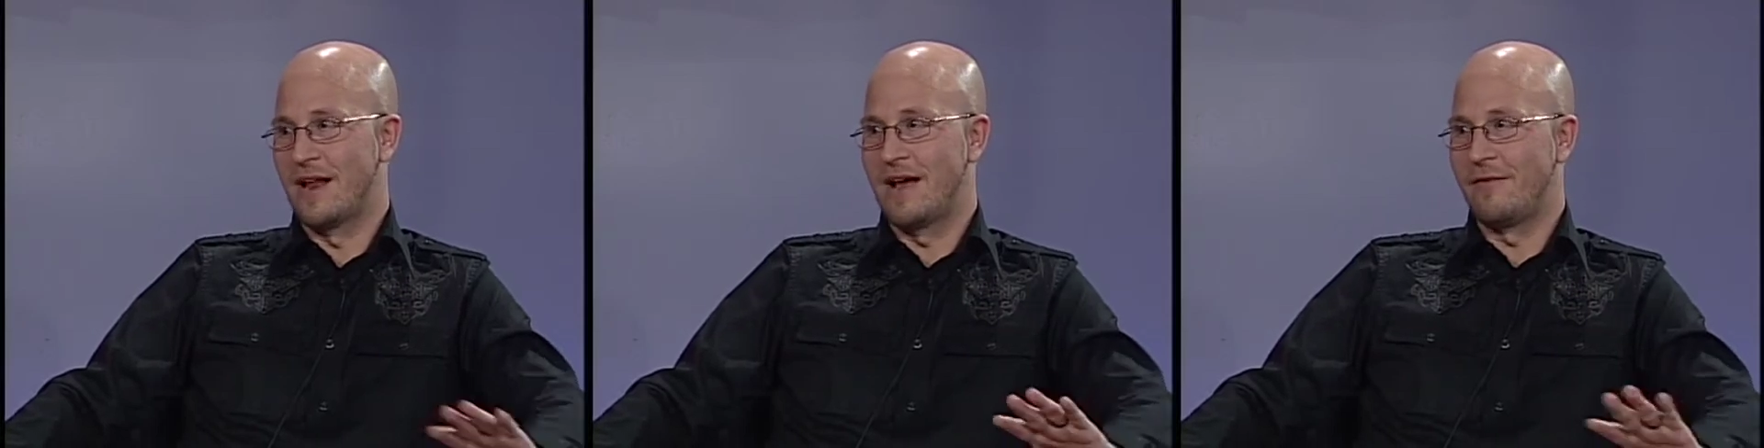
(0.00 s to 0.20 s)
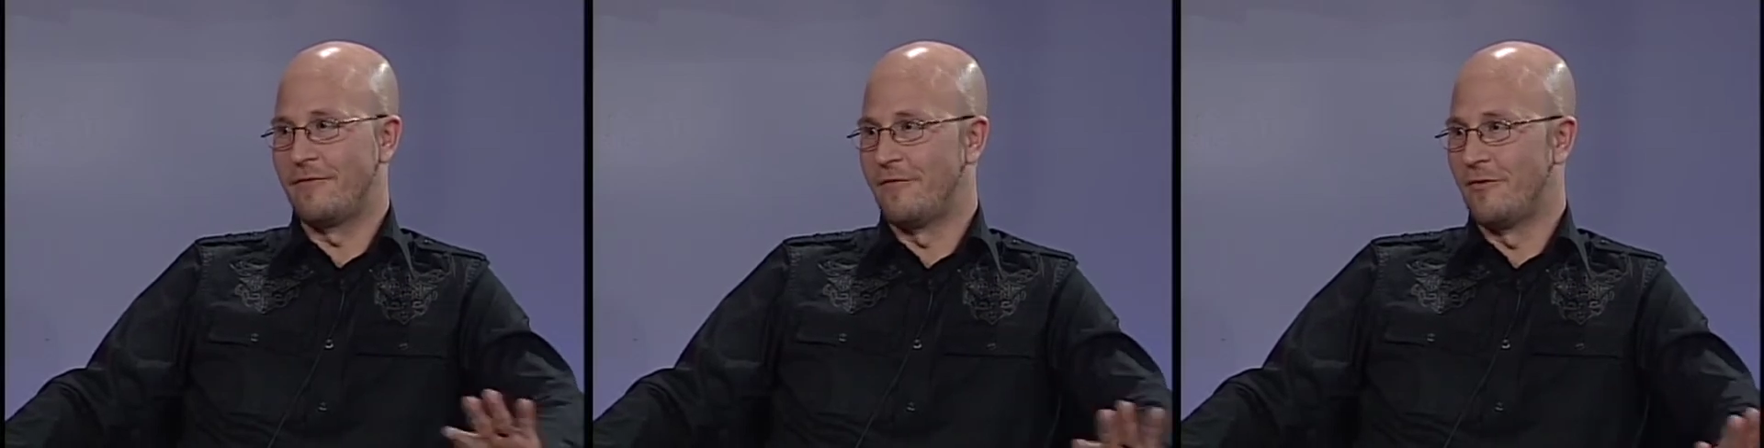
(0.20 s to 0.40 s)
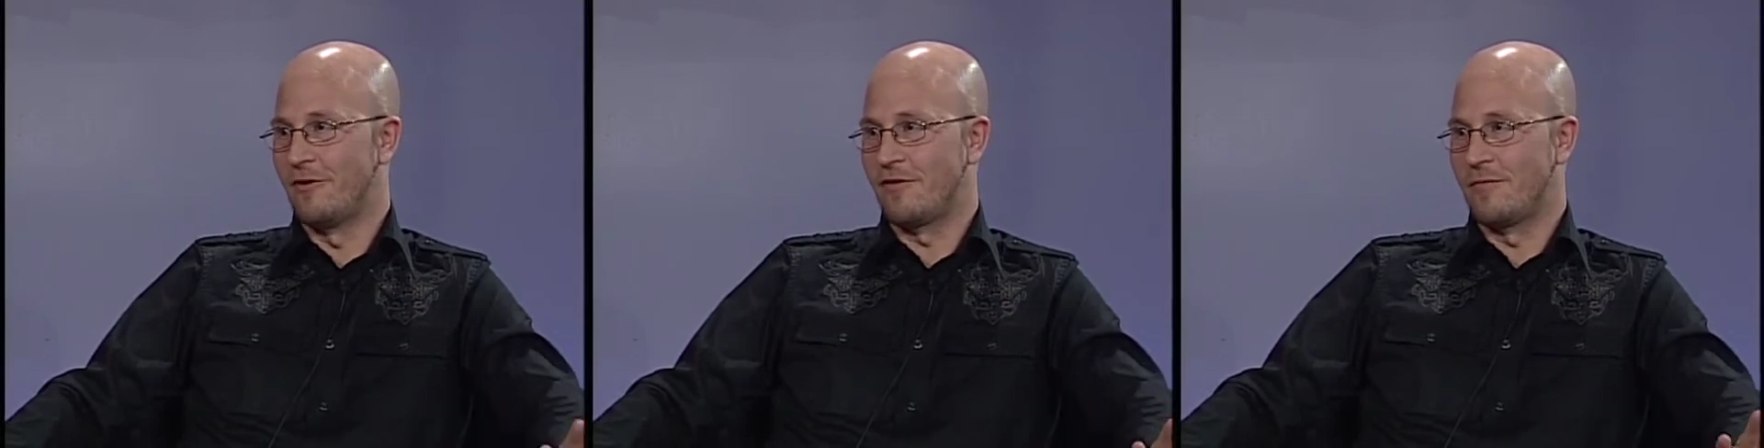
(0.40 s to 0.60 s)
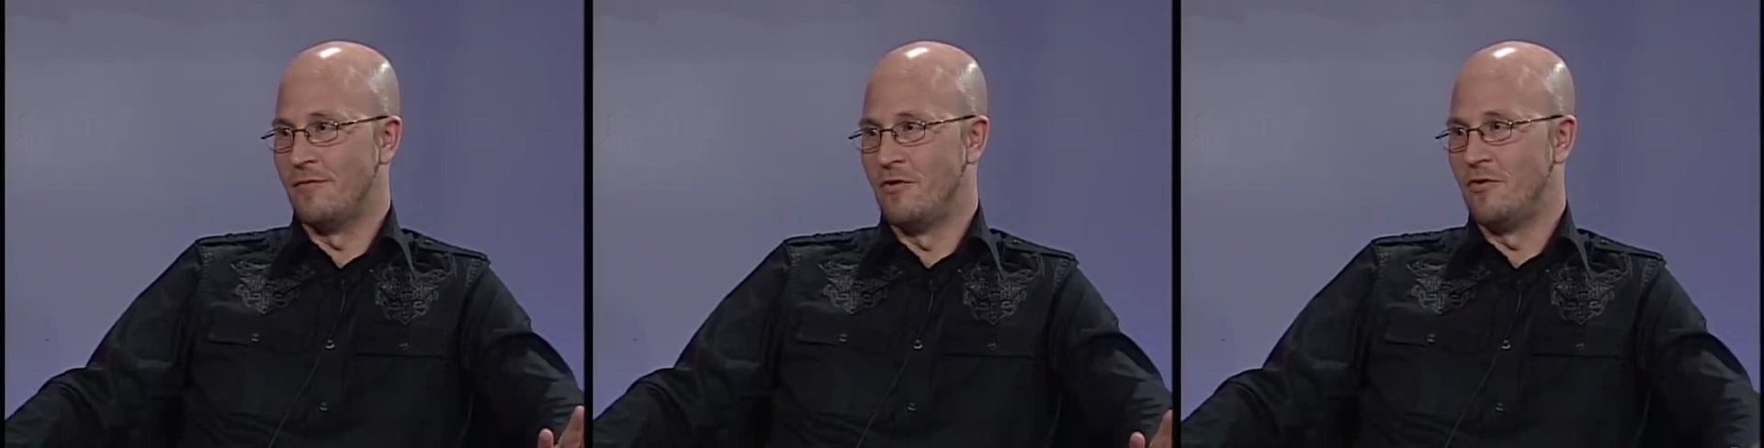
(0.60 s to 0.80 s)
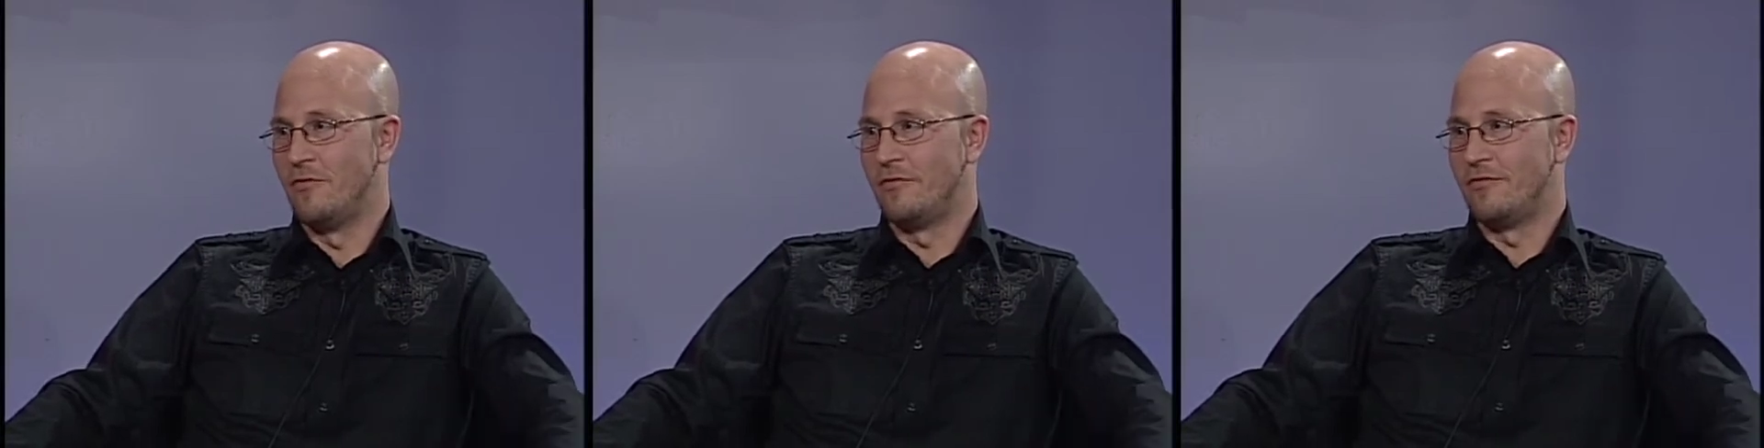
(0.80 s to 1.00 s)
when I first
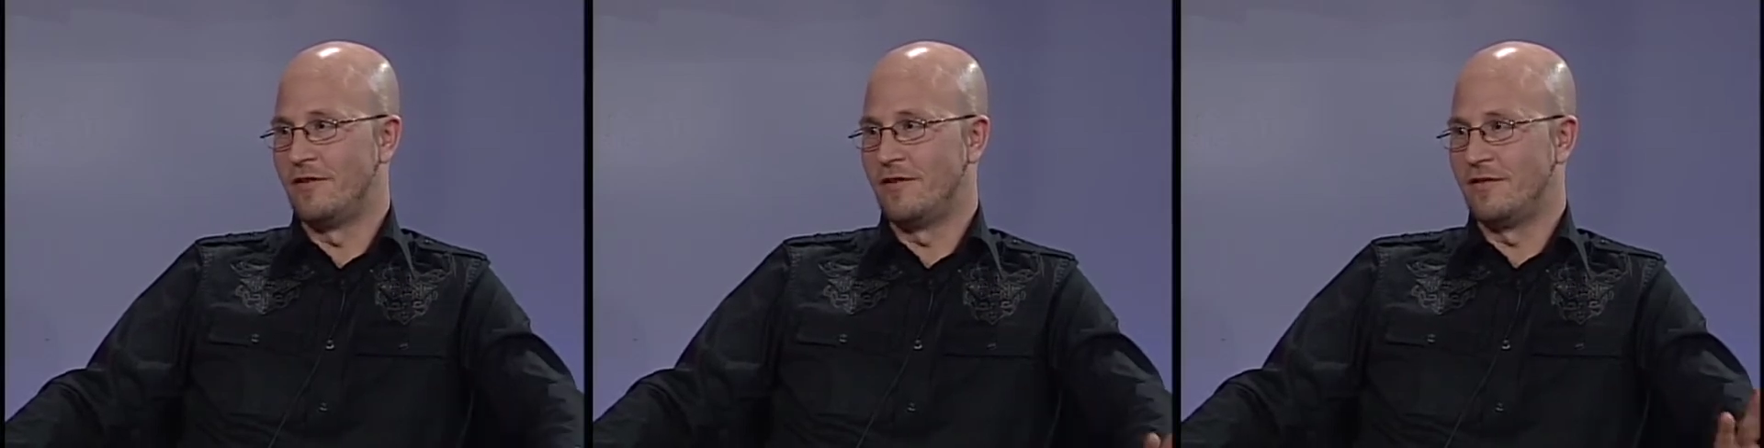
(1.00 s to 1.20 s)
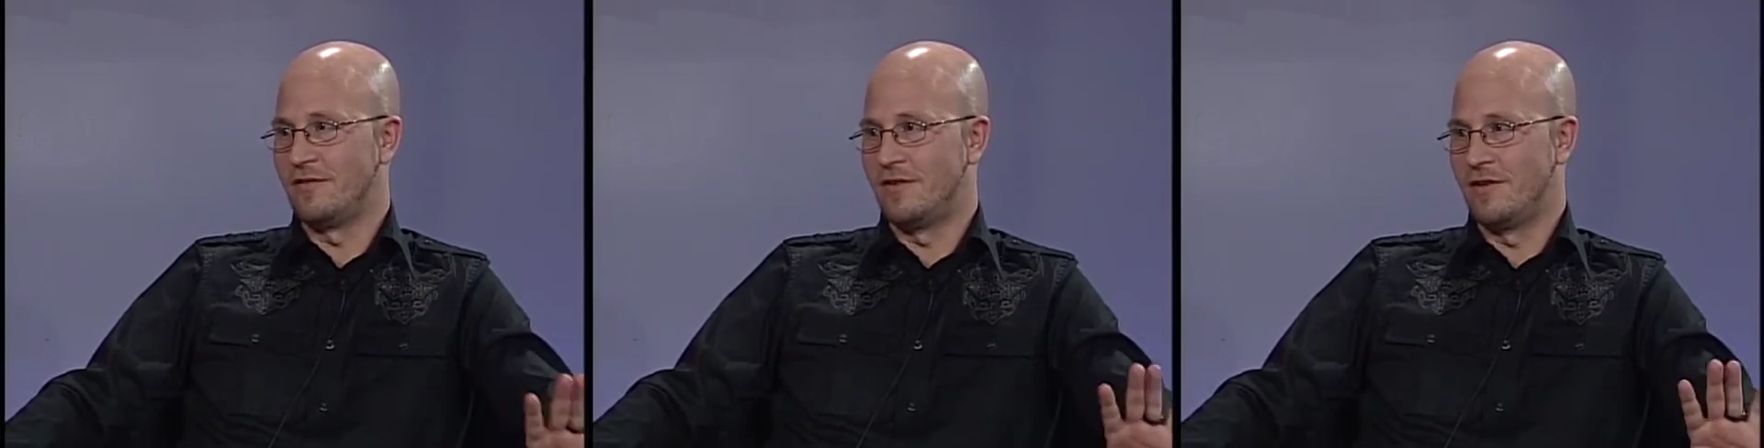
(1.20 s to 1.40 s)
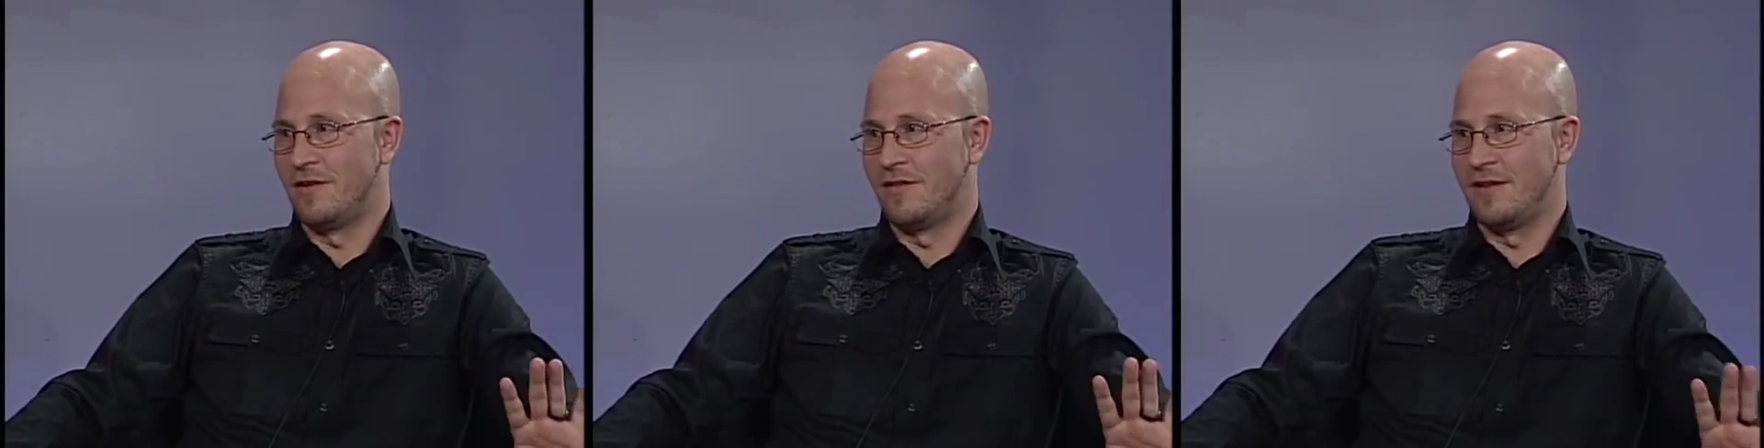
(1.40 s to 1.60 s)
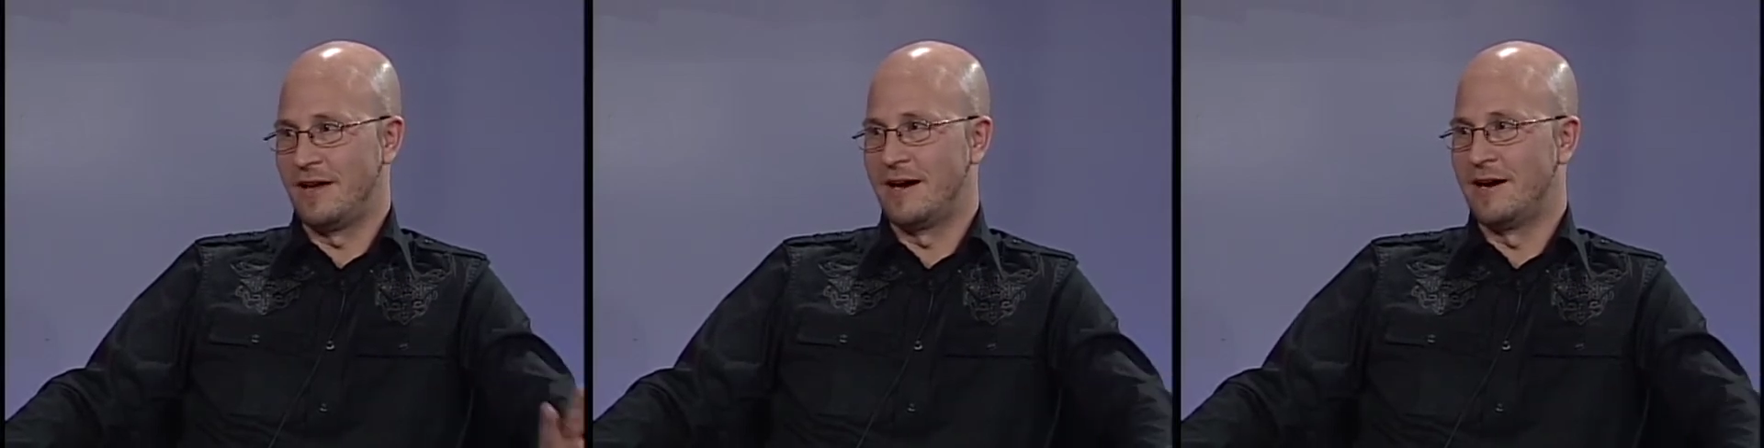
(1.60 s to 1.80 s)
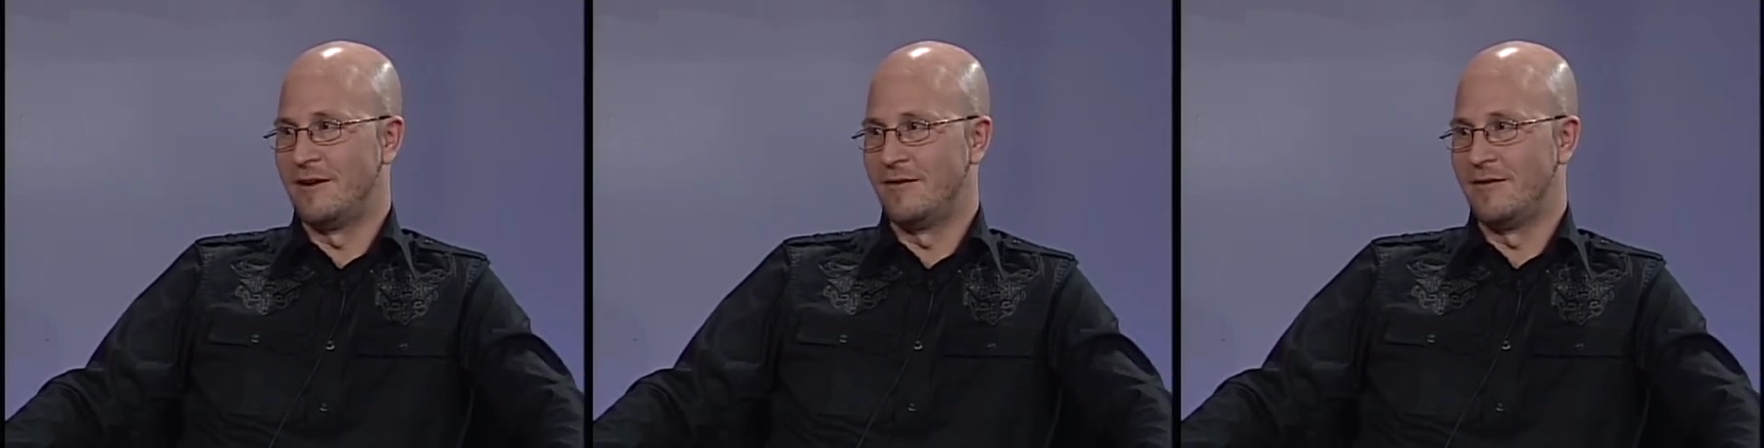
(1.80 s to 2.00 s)
moved to
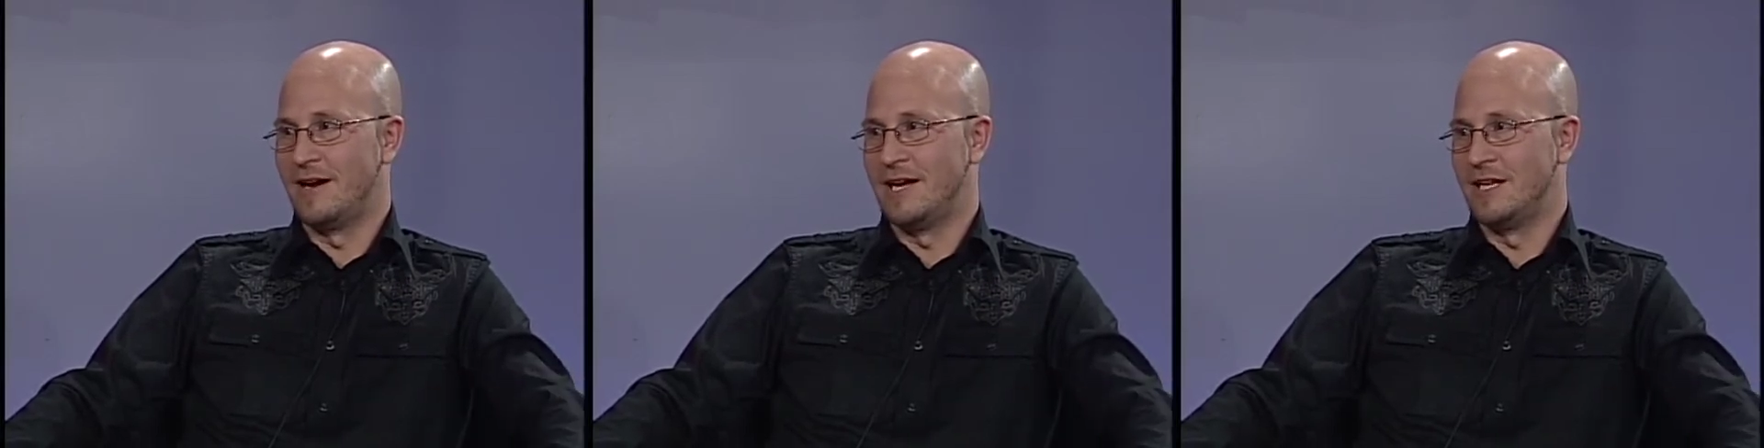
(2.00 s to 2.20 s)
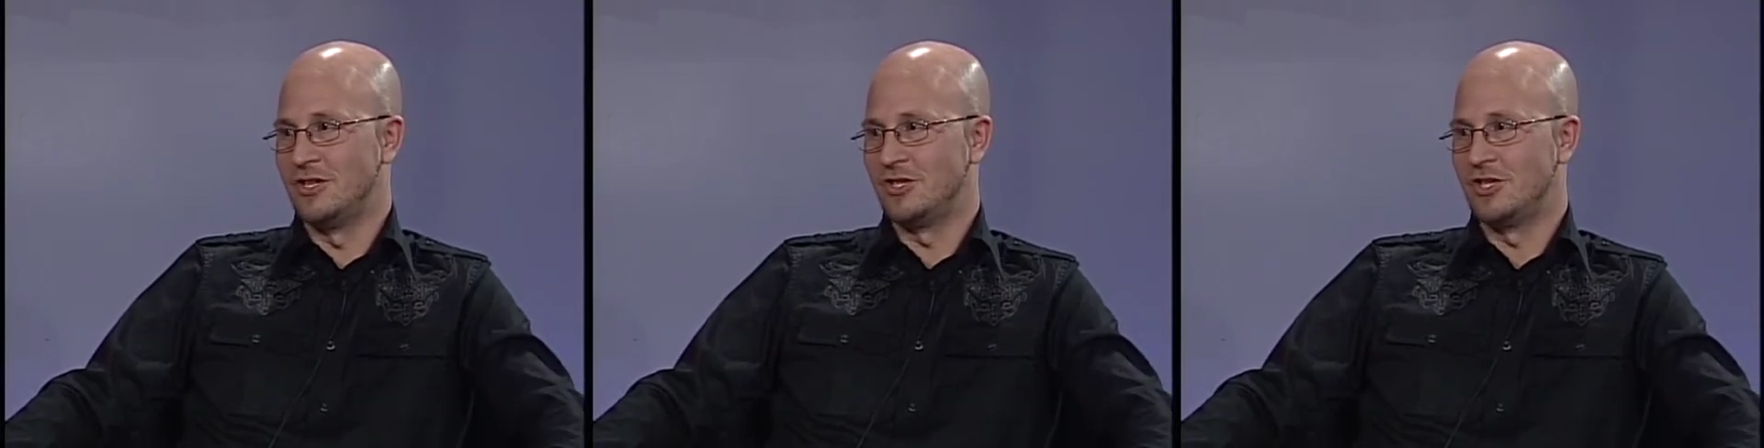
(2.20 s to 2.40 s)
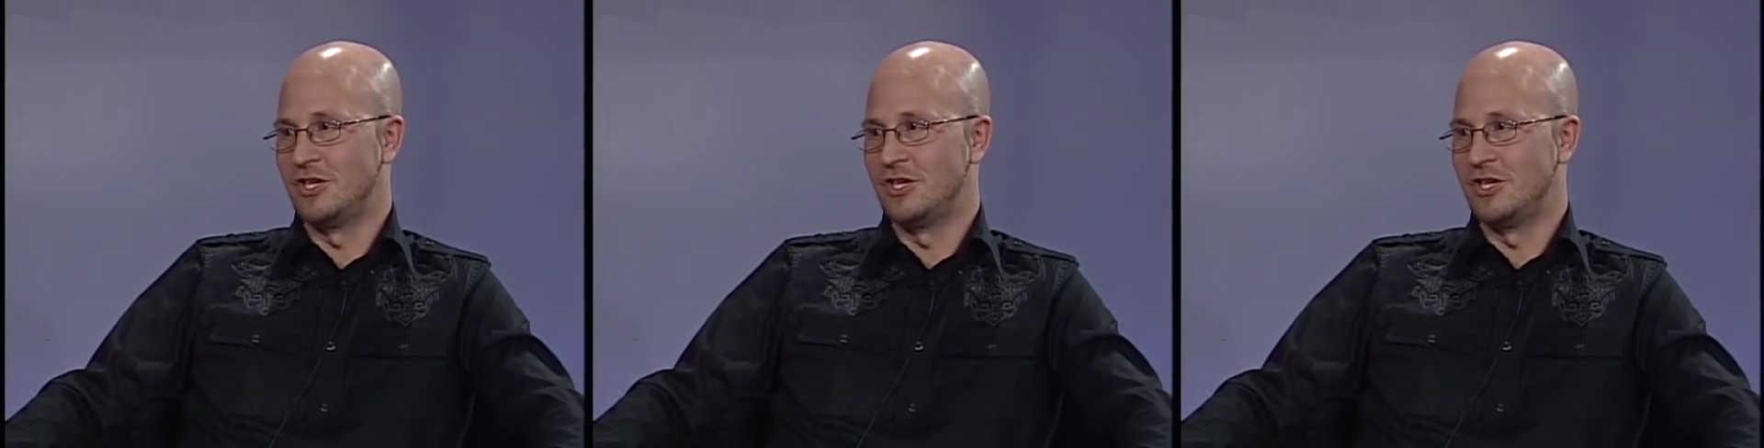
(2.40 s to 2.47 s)
the Iron Range.